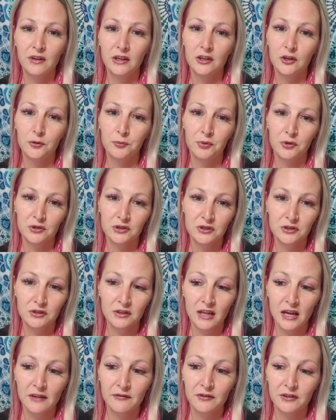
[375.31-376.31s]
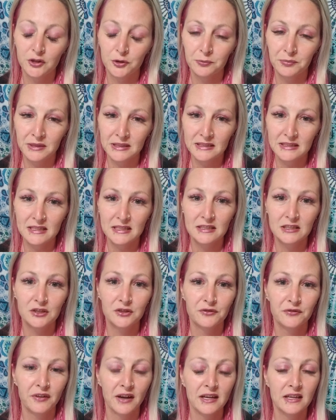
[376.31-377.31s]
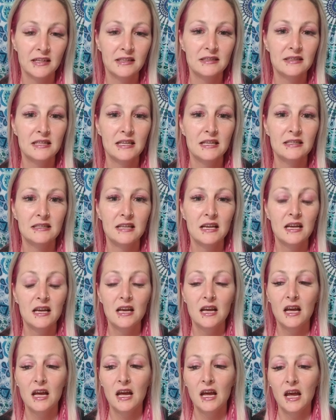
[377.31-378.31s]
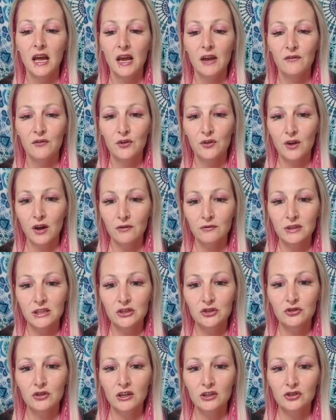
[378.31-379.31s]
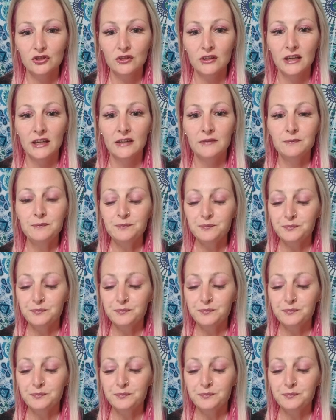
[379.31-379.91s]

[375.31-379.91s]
in your personal life, in your business, in your finances. If you're not restructuring